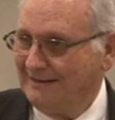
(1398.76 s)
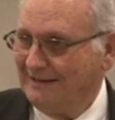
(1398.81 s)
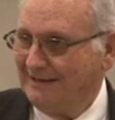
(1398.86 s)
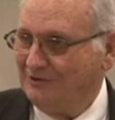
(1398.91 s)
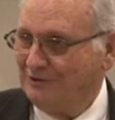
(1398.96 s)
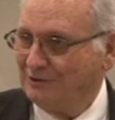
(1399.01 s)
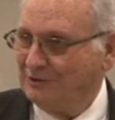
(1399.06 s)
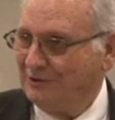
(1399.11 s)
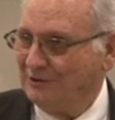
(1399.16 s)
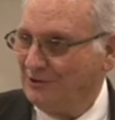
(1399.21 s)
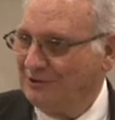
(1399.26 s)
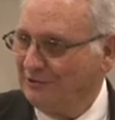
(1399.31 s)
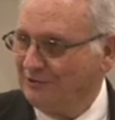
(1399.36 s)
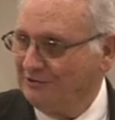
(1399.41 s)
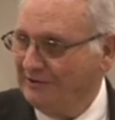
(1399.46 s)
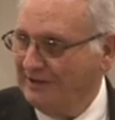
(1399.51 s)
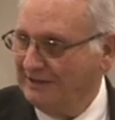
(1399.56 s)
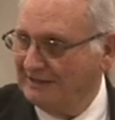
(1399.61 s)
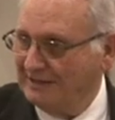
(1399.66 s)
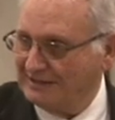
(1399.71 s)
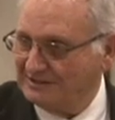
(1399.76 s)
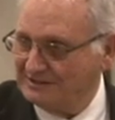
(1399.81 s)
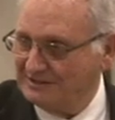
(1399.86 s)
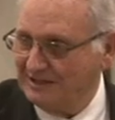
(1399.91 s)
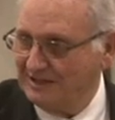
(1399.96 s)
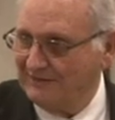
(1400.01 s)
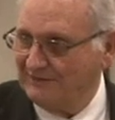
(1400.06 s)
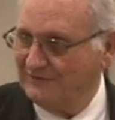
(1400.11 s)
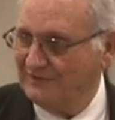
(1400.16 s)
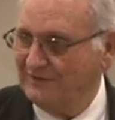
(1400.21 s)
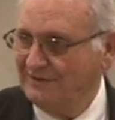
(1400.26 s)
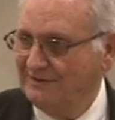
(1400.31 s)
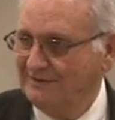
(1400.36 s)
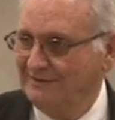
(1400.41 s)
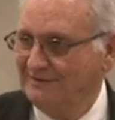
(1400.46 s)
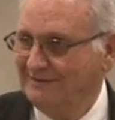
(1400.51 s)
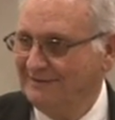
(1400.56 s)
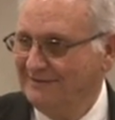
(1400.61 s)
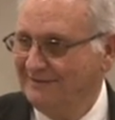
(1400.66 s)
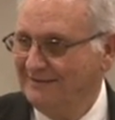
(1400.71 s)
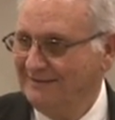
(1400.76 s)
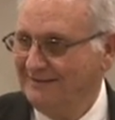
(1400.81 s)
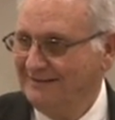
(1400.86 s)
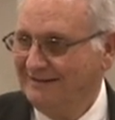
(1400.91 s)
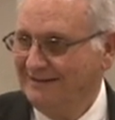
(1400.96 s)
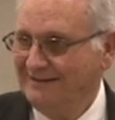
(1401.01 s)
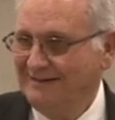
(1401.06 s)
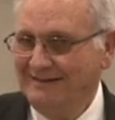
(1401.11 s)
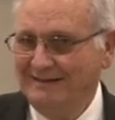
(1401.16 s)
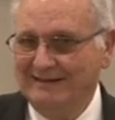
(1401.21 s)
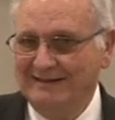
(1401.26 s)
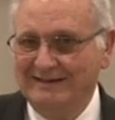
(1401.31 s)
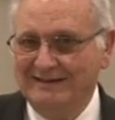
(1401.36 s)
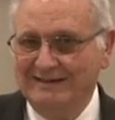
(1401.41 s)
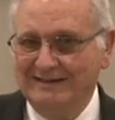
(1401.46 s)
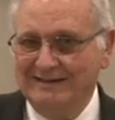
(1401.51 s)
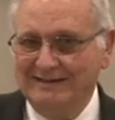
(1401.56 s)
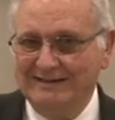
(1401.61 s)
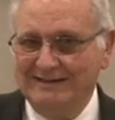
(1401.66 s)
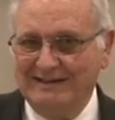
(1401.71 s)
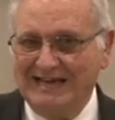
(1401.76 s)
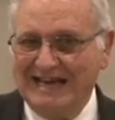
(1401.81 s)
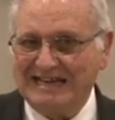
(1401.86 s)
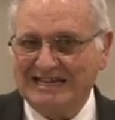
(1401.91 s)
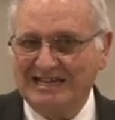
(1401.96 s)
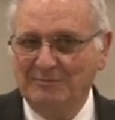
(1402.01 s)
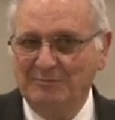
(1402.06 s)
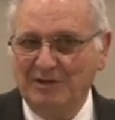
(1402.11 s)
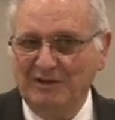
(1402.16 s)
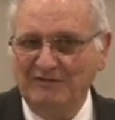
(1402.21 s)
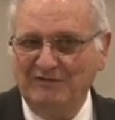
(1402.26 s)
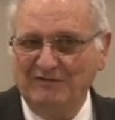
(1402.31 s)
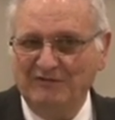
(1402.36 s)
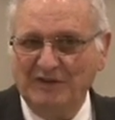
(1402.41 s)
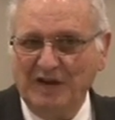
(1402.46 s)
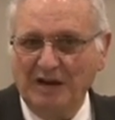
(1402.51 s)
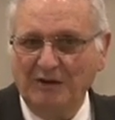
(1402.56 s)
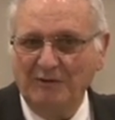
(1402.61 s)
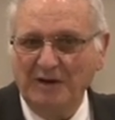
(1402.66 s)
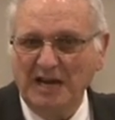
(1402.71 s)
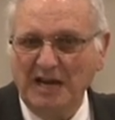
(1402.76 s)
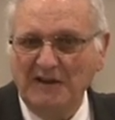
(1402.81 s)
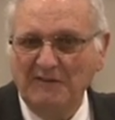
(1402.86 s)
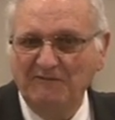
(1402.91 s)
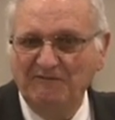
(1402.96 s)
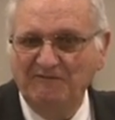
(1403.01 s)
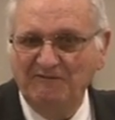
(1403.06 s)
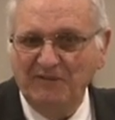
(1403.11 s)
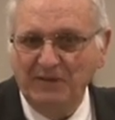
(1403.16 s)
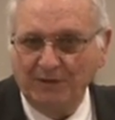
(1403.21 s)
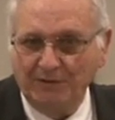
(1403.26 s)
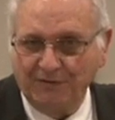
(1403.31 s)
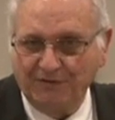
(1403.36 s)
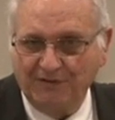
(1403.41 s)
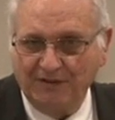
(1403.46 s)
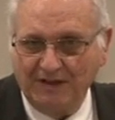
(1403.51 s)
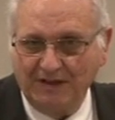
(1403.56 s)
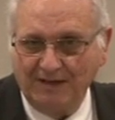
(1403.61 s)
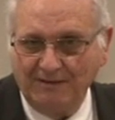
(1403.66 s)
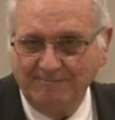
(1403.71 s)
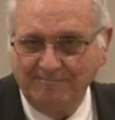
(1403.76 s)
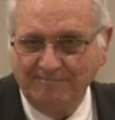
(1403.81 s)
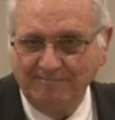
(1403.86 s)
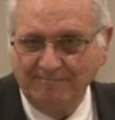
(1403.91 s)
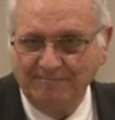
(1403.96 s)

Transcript: And you're going to go drink that stuff. That can be very filthy